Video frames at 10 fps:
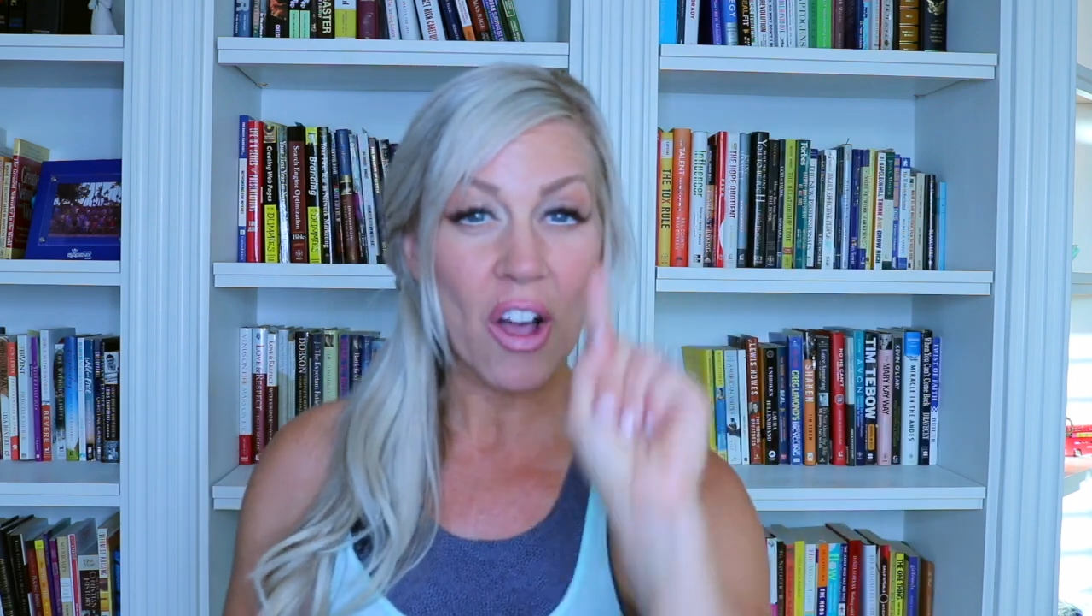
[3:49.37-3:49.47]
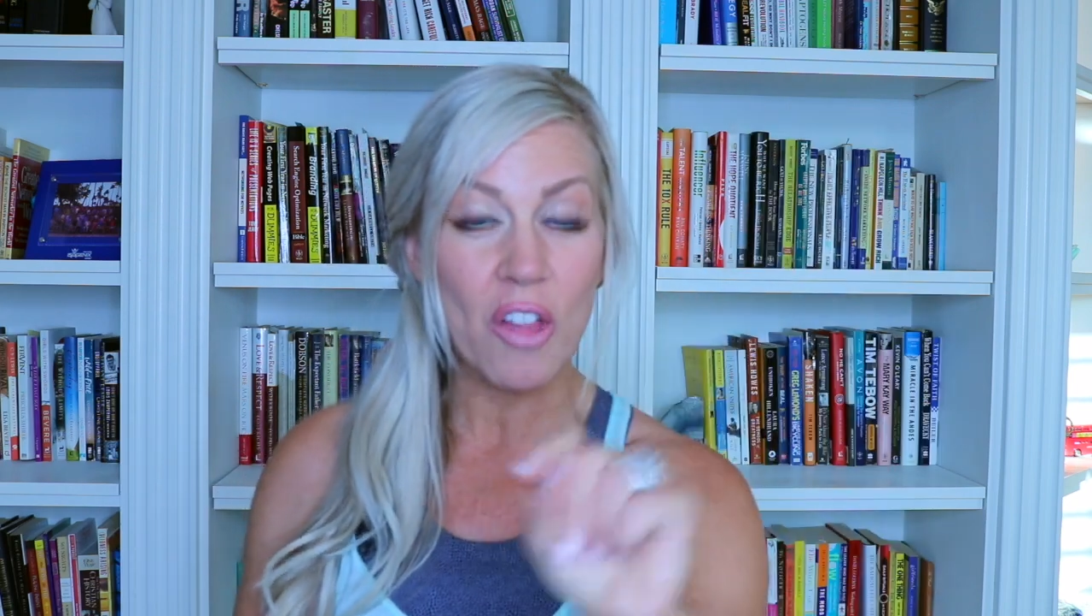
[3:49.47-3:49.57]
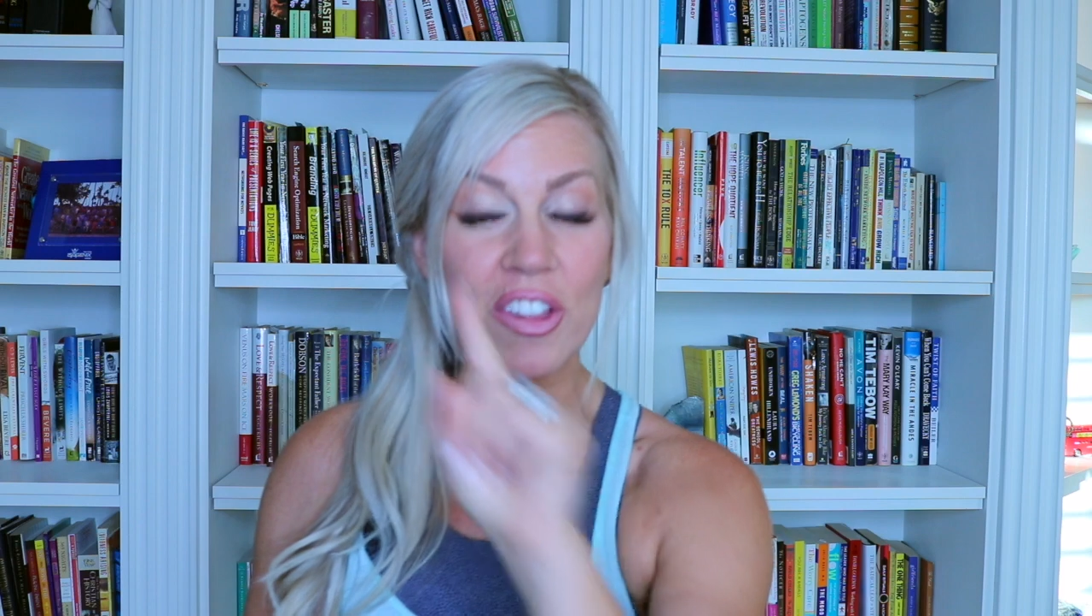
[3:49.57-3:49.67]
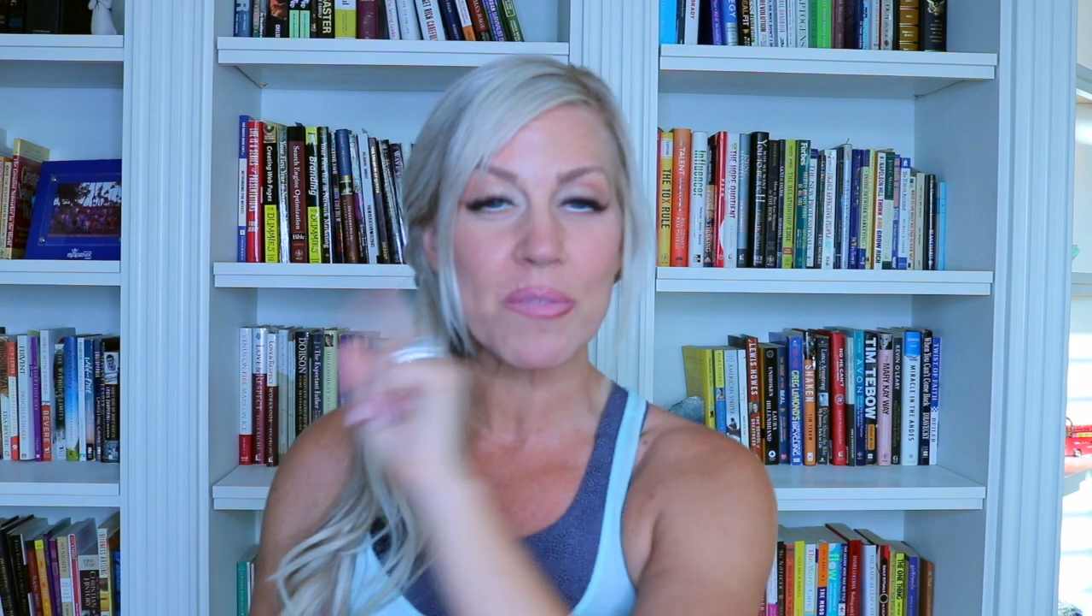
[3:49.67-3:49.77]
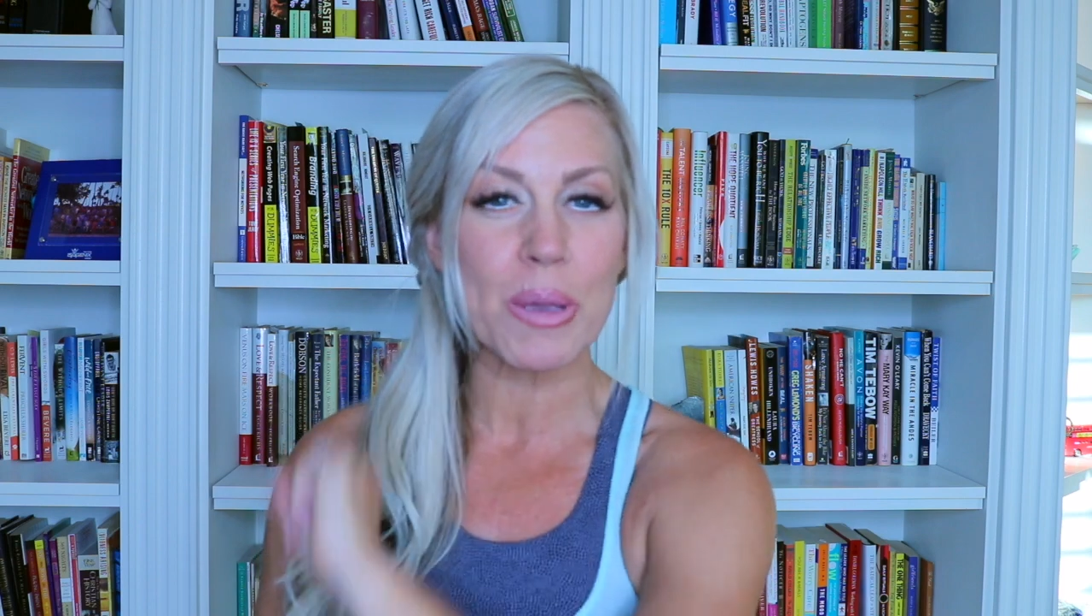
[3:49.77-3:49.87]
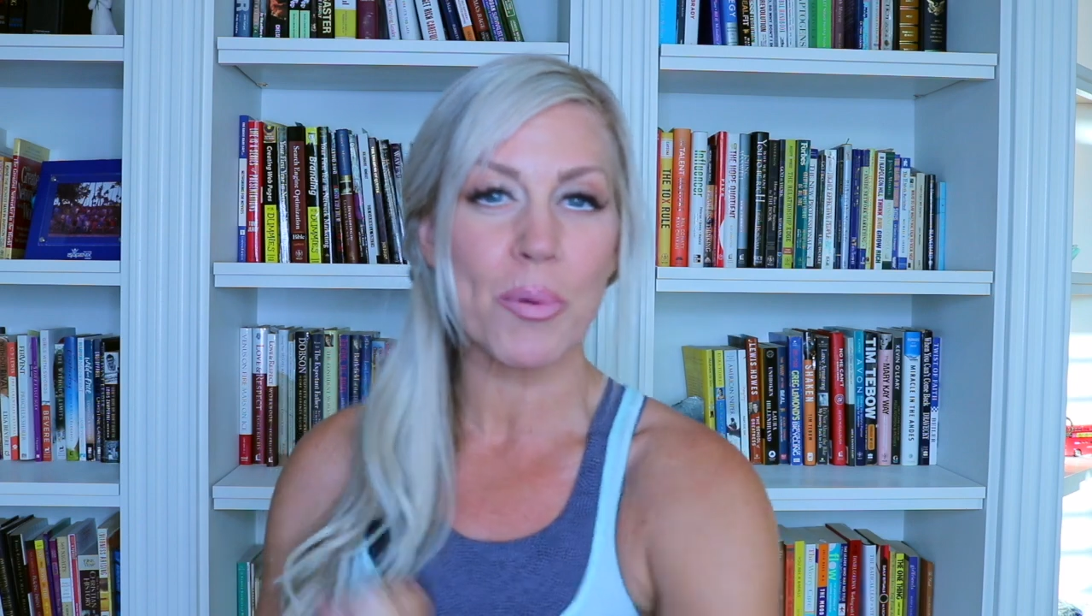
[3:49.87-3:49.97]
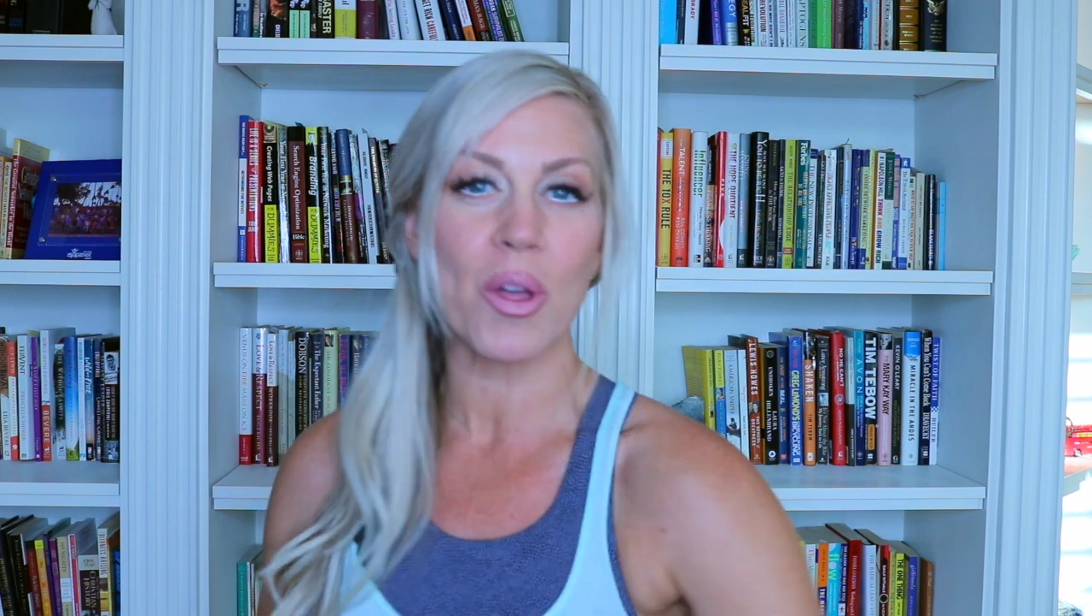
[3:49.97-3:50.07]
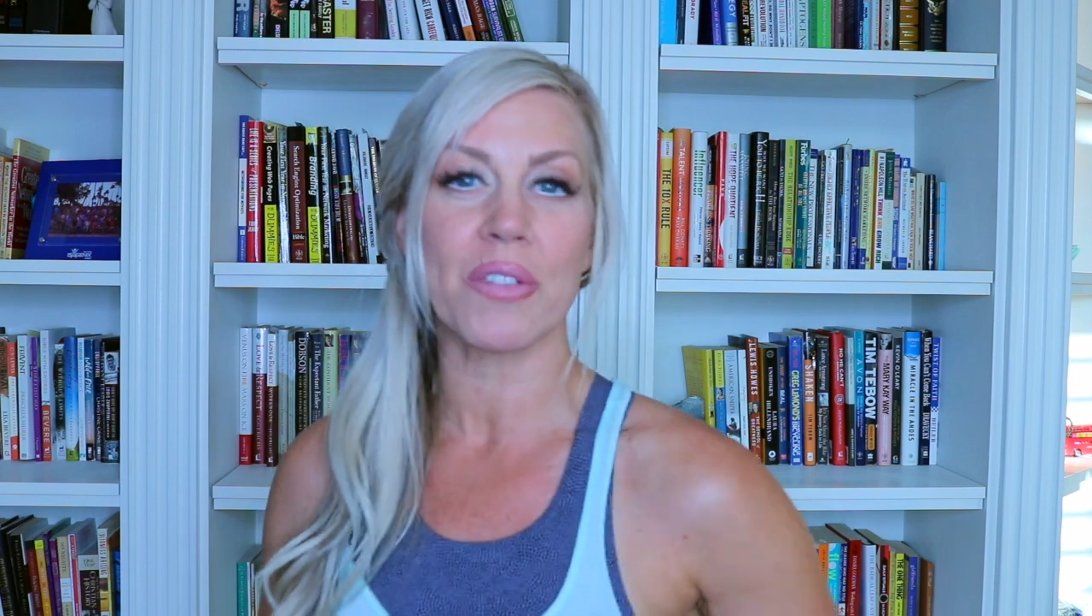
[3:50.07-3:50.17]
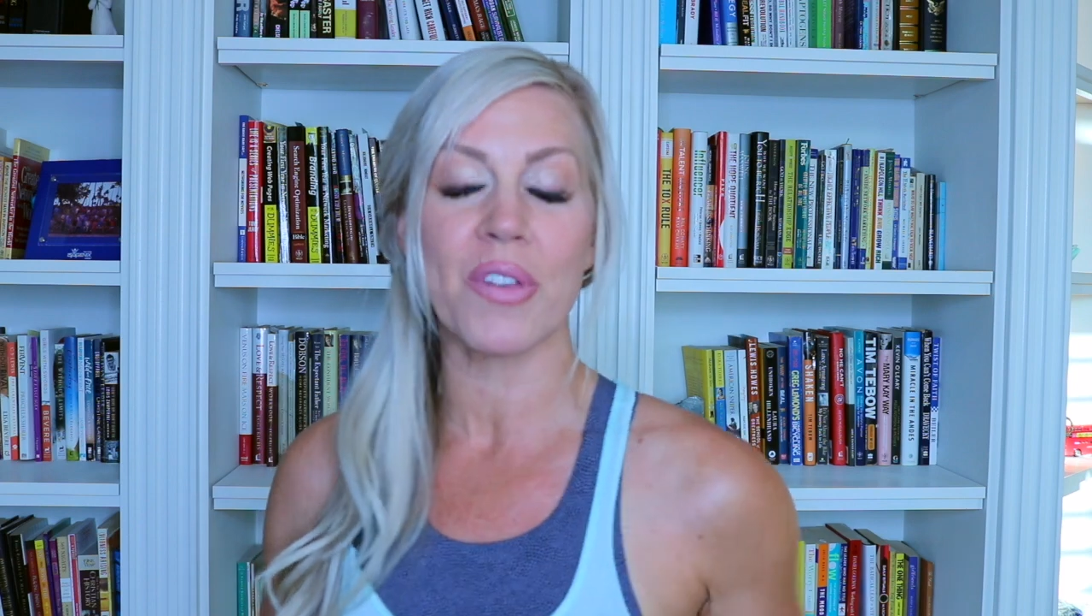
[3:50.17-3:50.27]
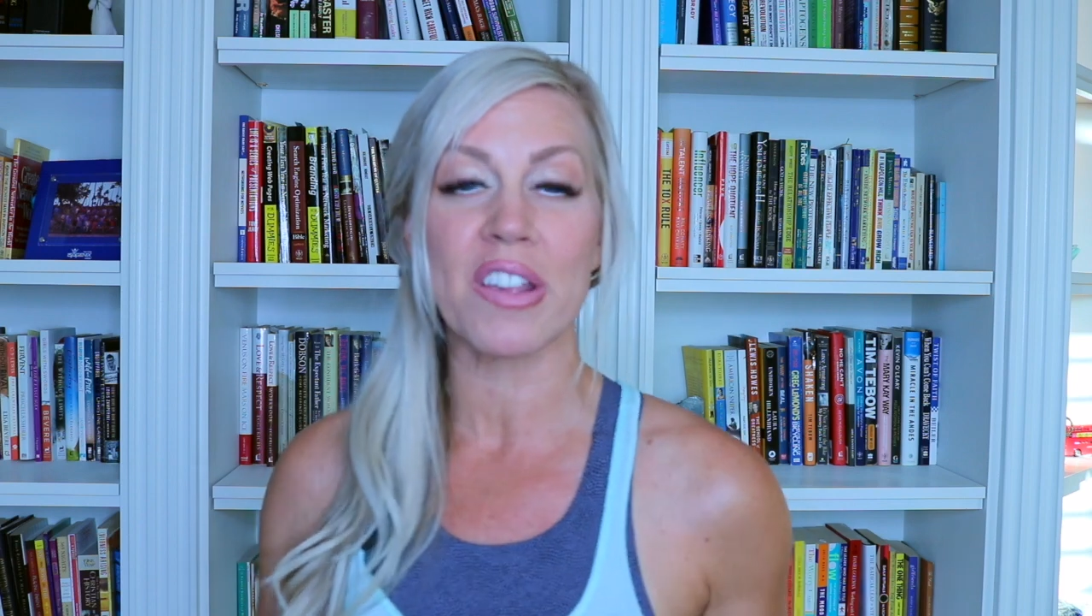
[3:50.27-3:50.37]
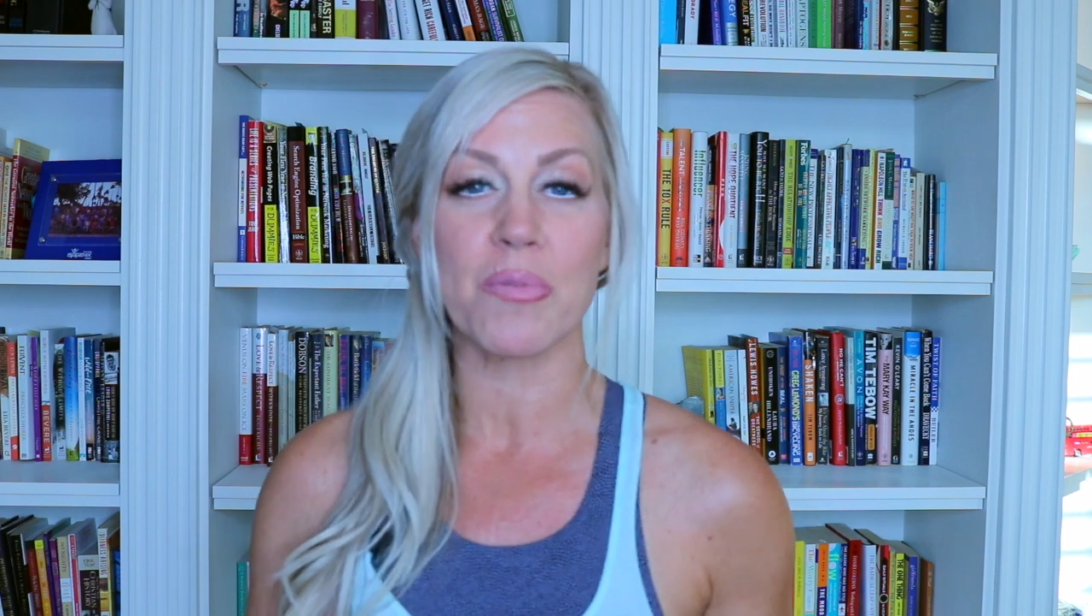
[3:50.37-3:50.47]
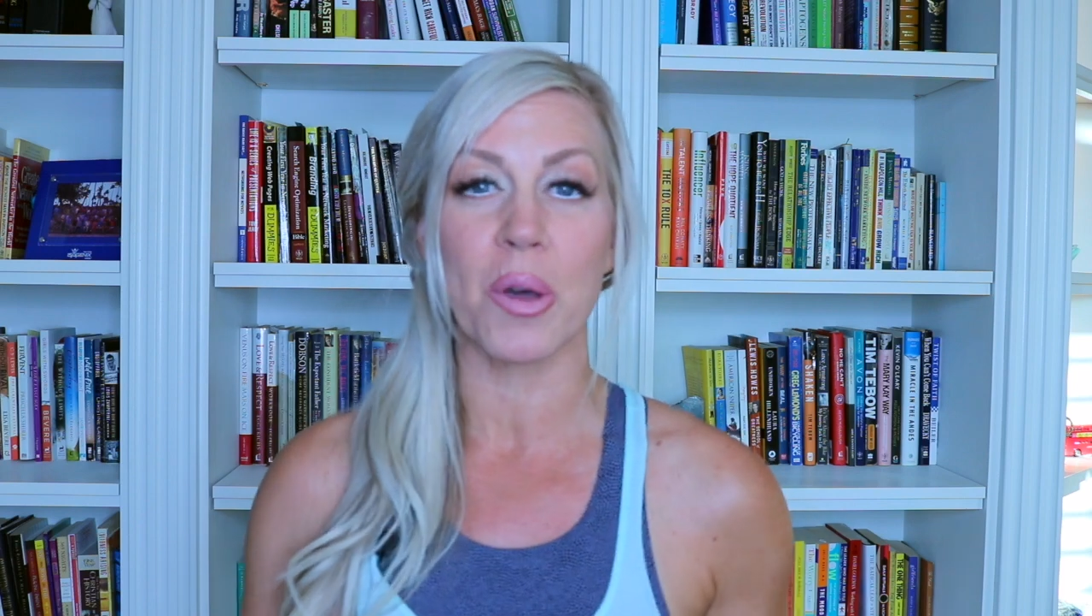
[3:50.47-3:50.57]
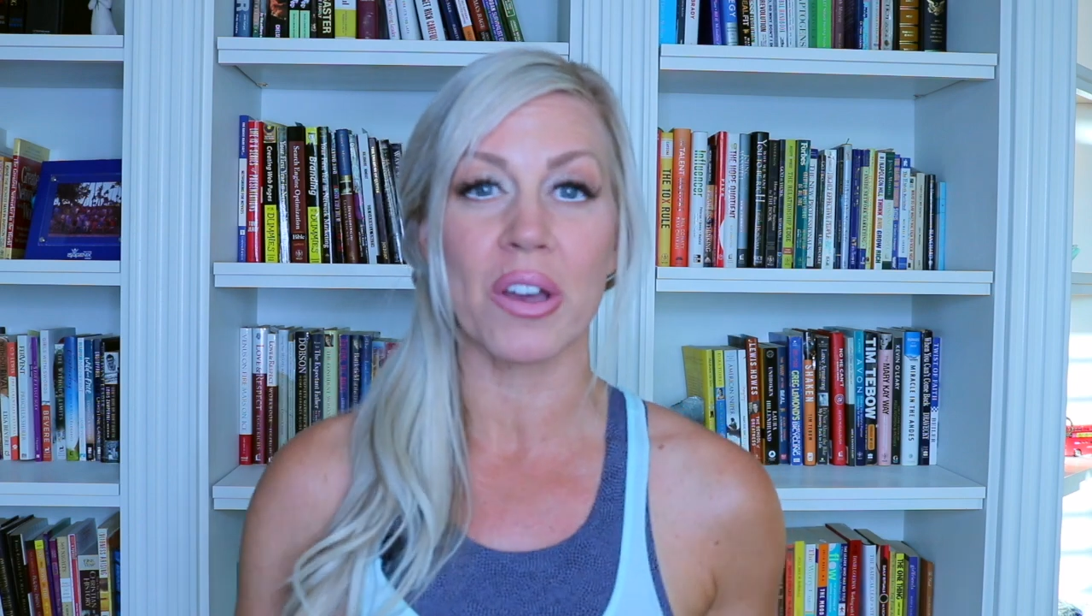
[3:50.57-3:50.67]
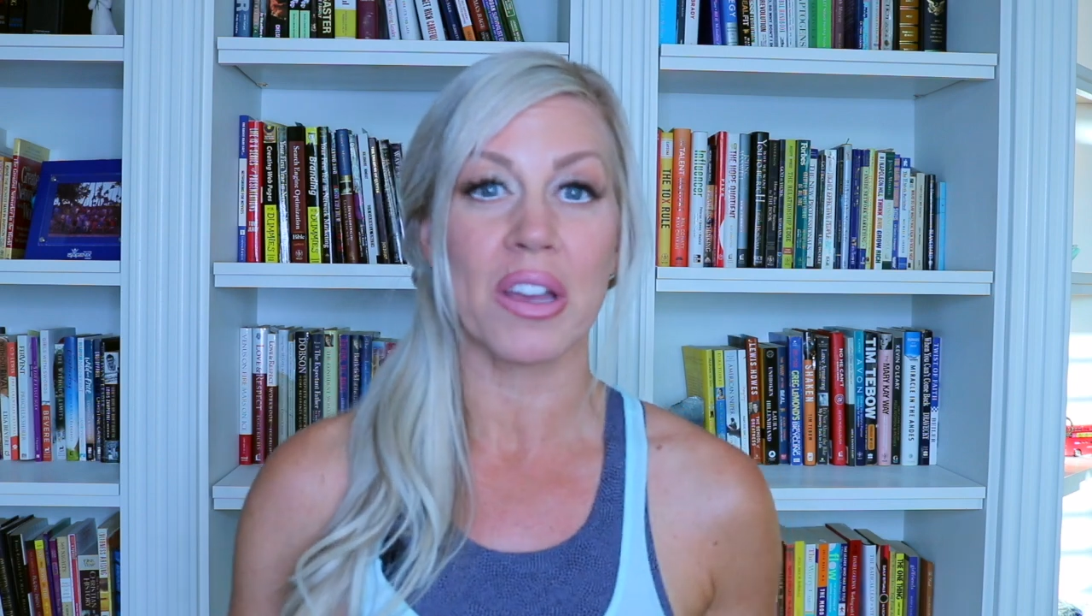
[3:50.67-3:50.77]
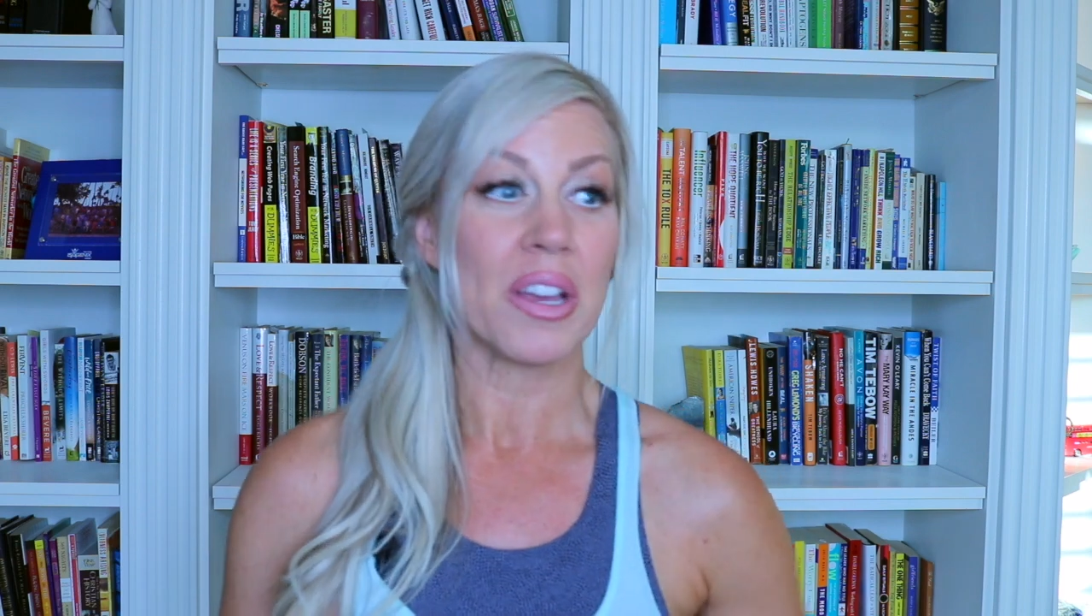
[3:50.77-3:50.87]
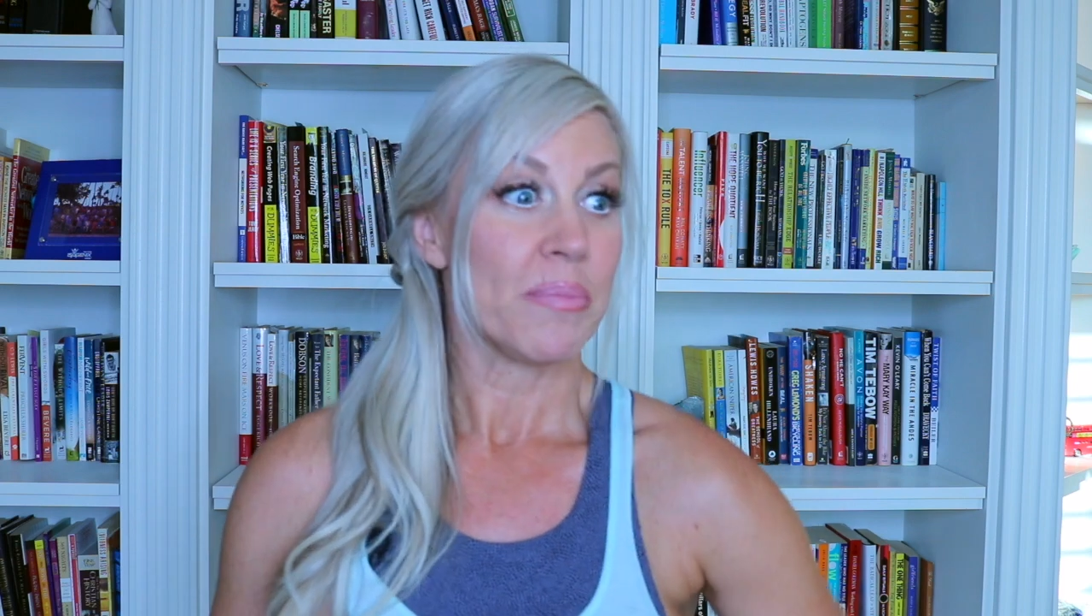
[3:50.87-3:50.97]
all these people on Facebook.